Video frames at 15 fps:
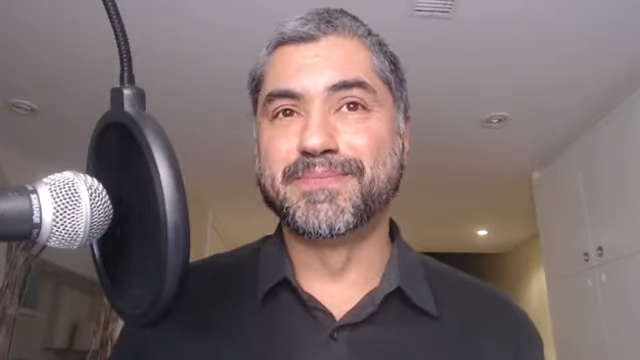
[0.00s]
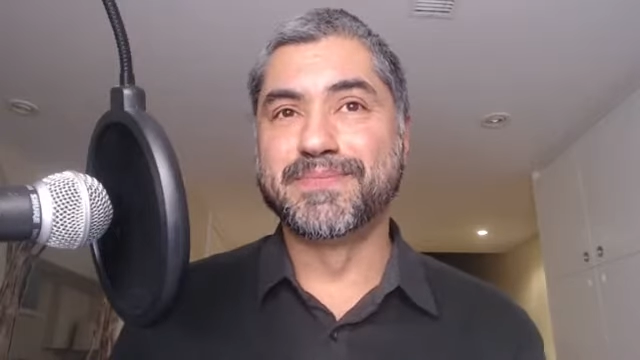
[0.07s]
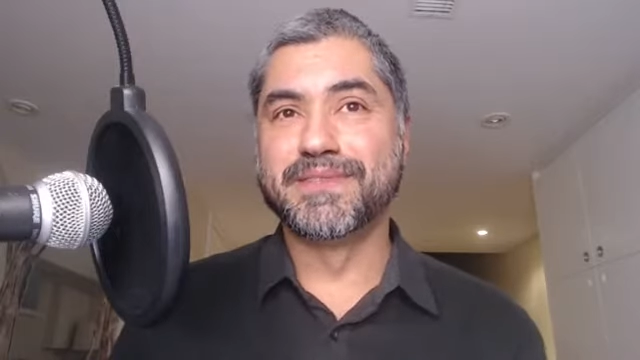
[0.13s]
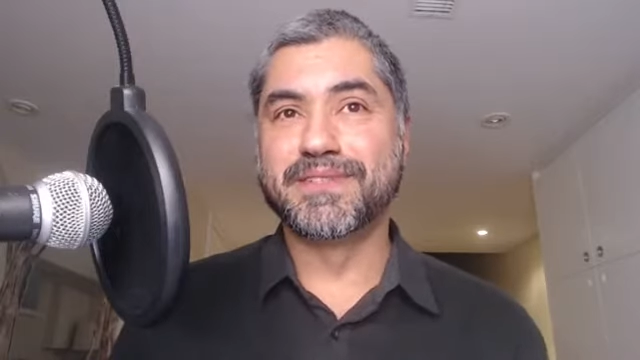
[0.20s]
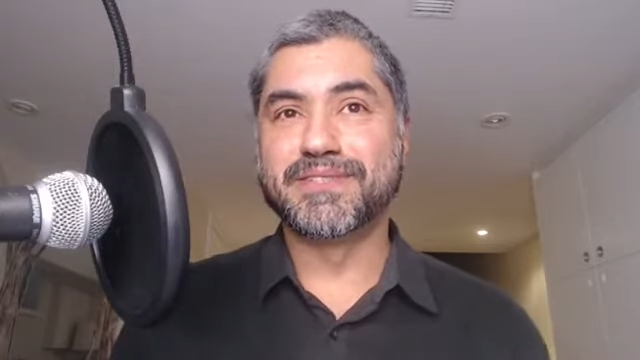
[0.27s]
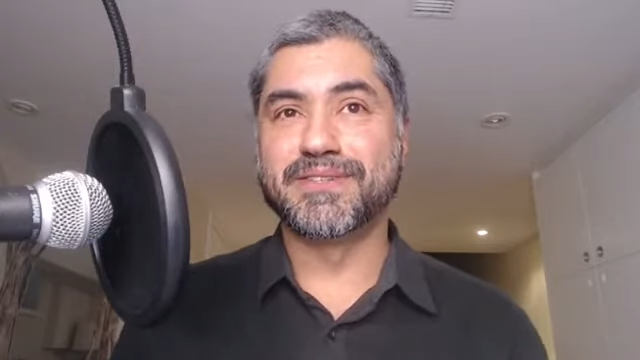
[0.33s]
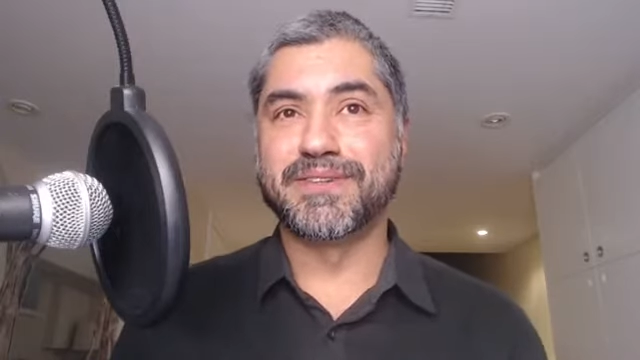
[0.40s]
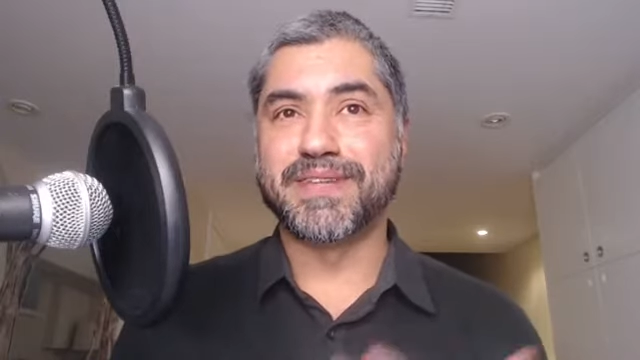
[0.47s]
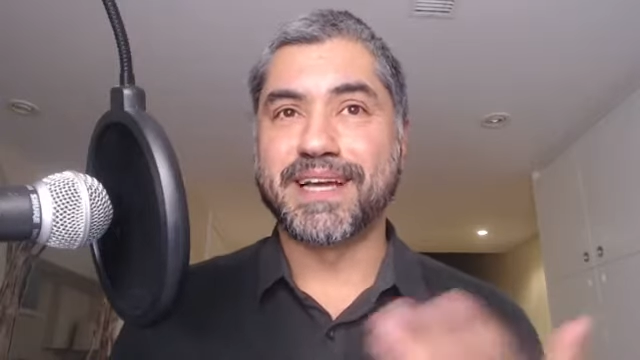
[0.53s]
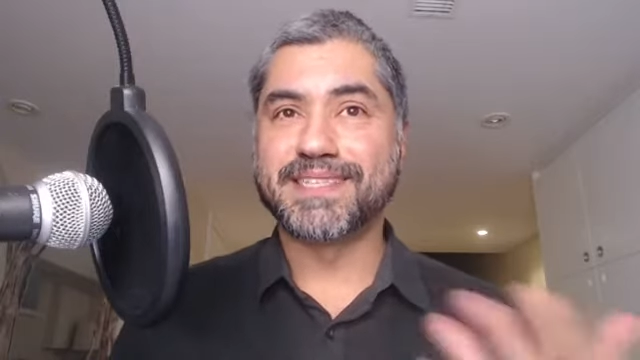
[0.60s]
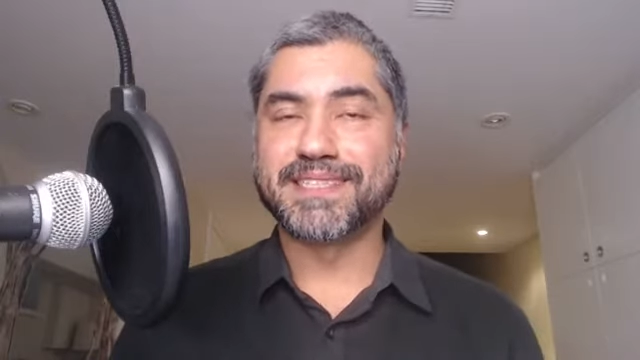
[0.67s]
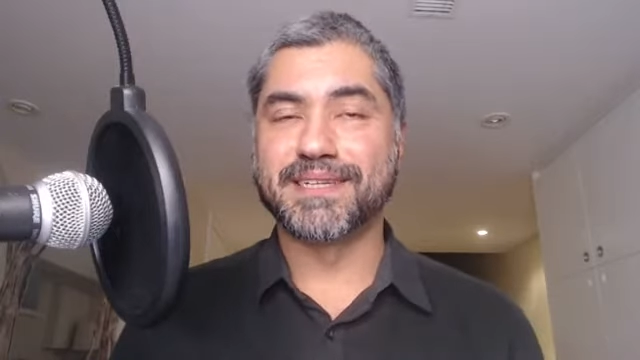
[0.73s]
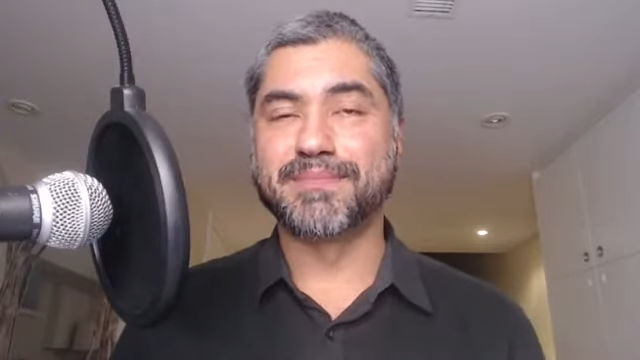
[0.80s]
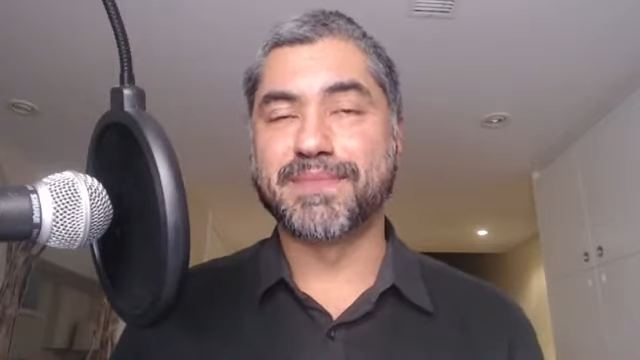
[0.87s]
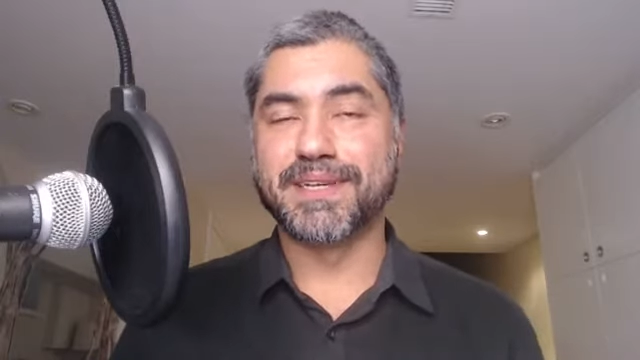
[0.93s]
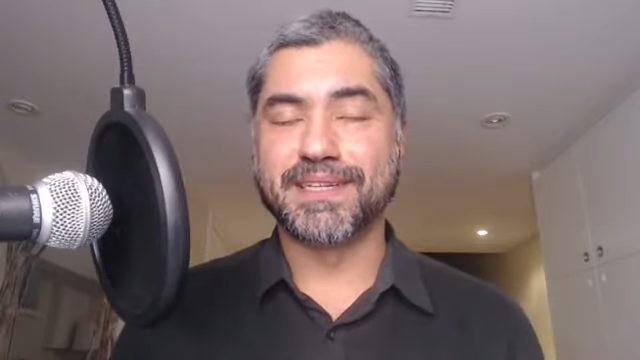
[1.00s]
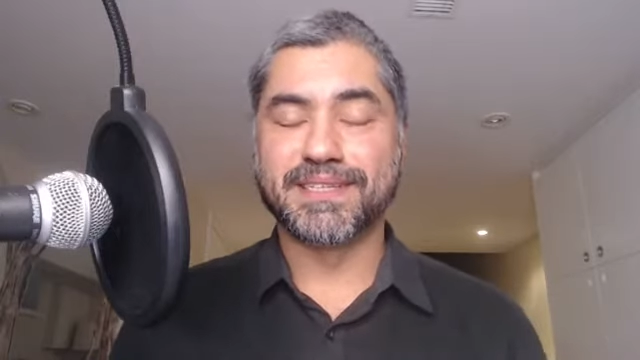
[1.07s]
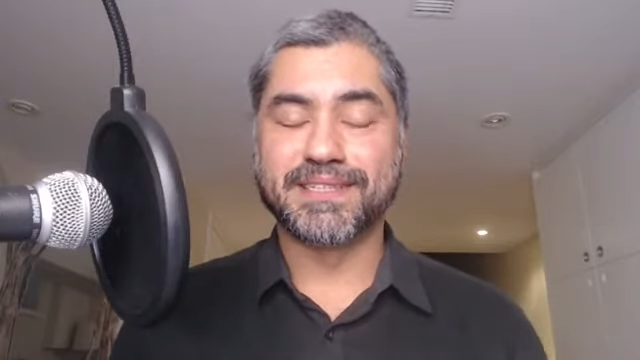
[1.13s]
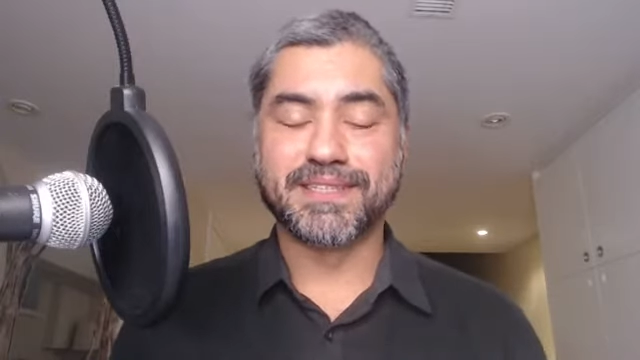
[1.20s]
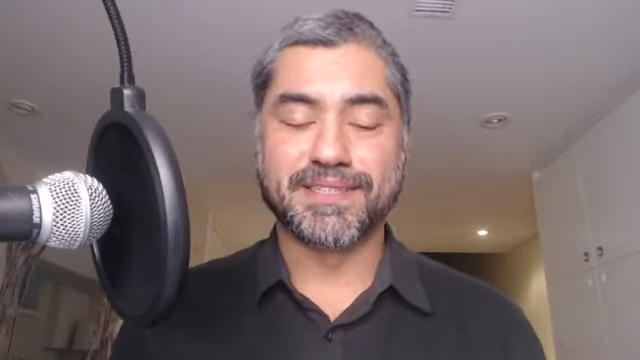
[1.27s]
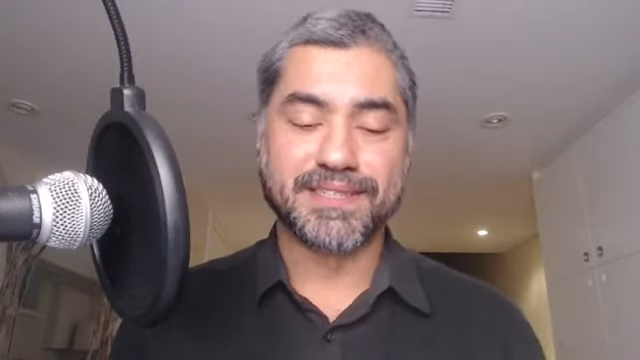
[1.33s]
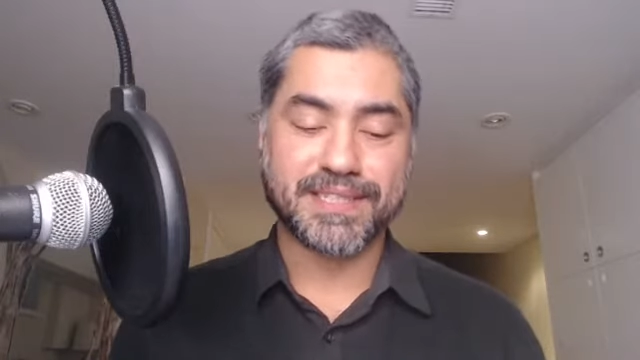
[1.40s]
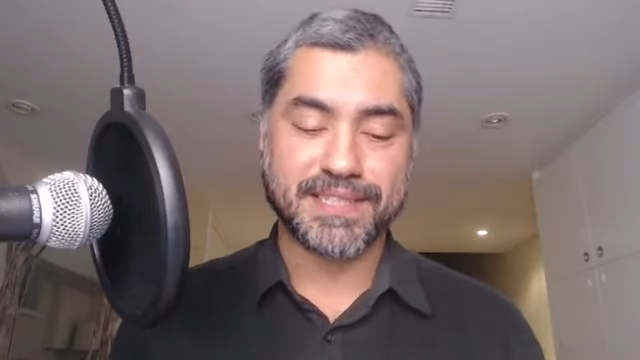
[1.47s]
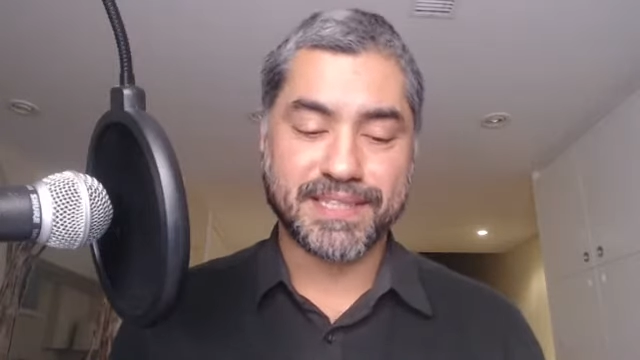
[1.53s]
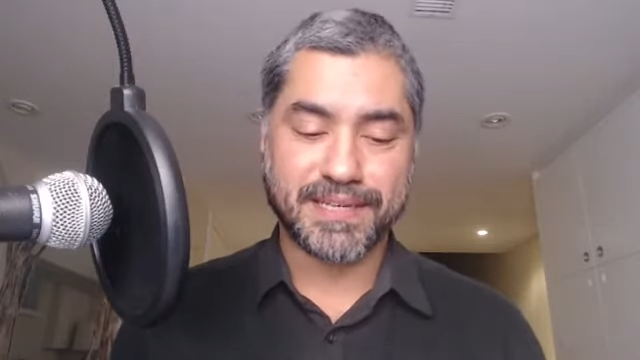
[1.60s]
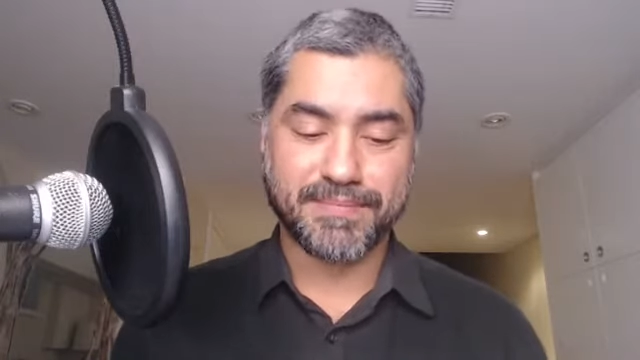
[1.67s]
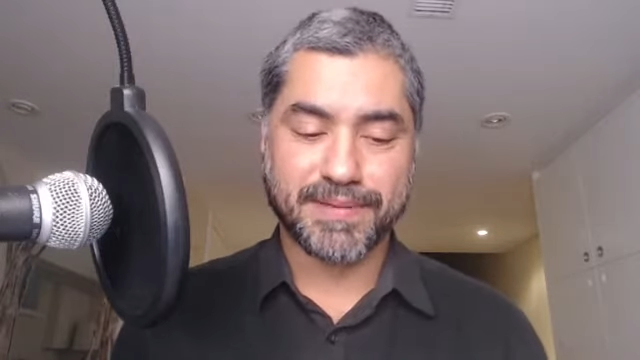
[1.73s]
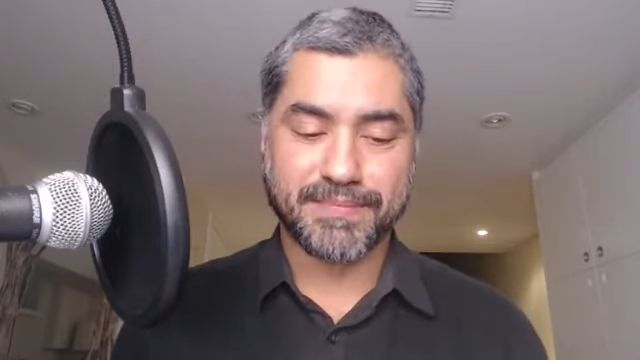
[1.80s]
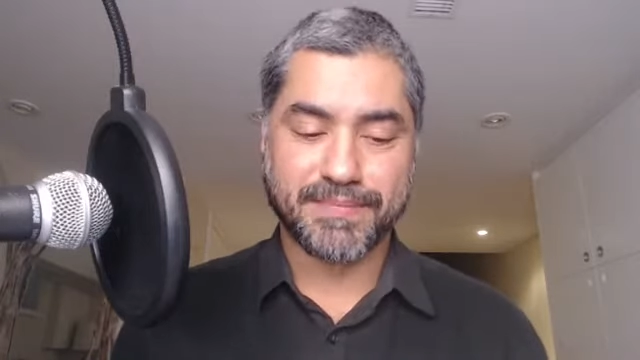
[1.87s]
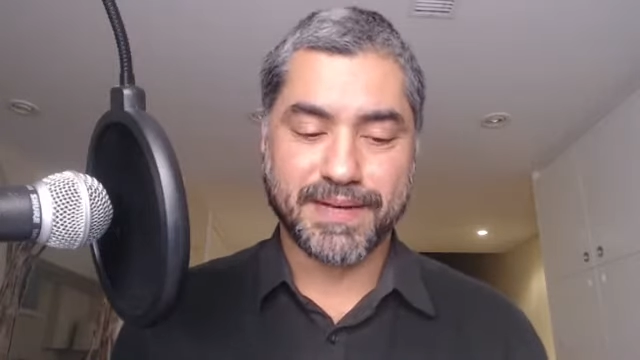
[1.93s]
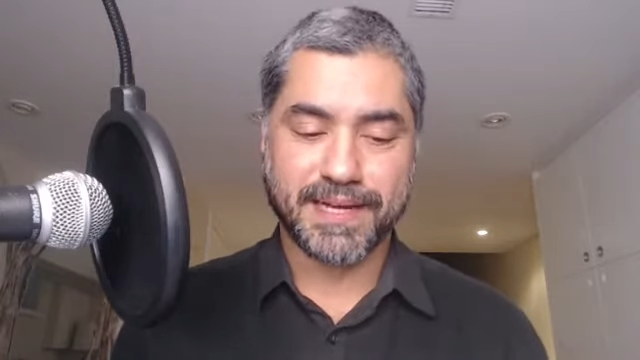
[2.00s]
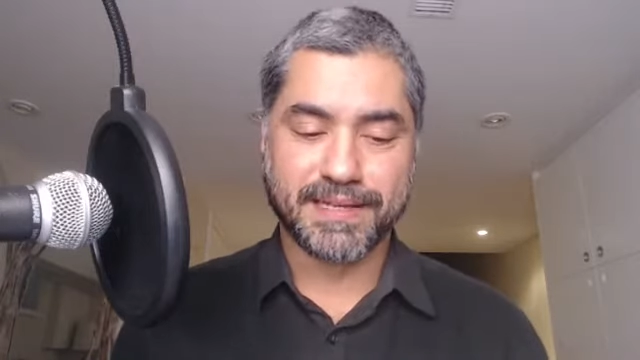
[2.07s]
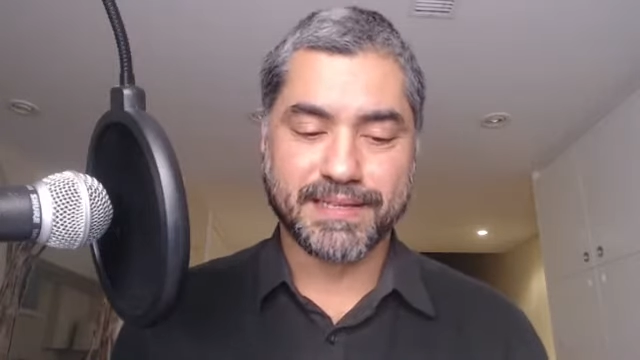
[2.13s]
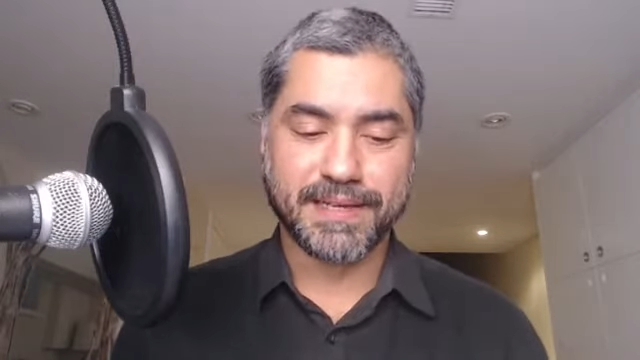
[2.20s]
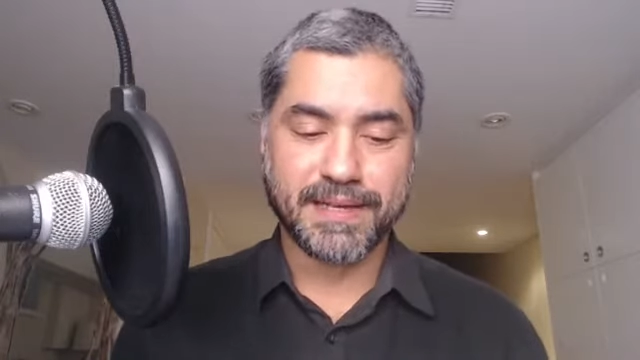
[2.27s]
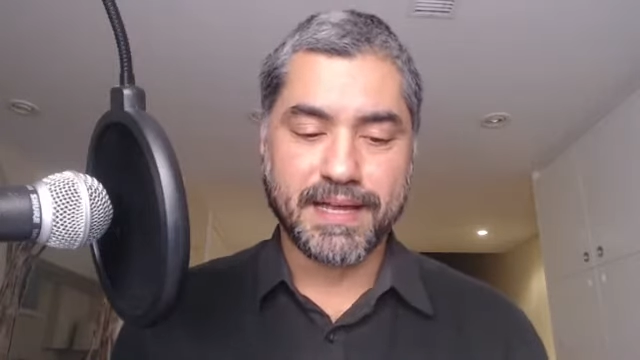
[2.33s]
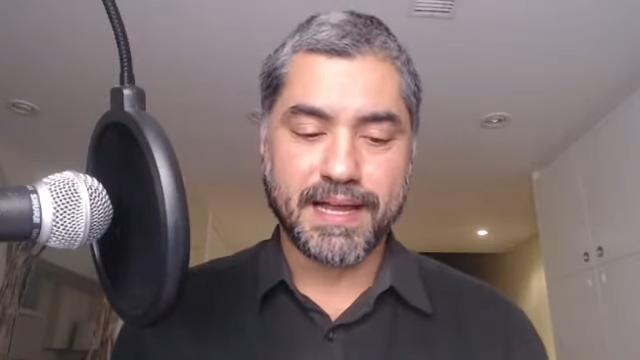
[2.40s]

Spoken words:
So that's something to keep in mind.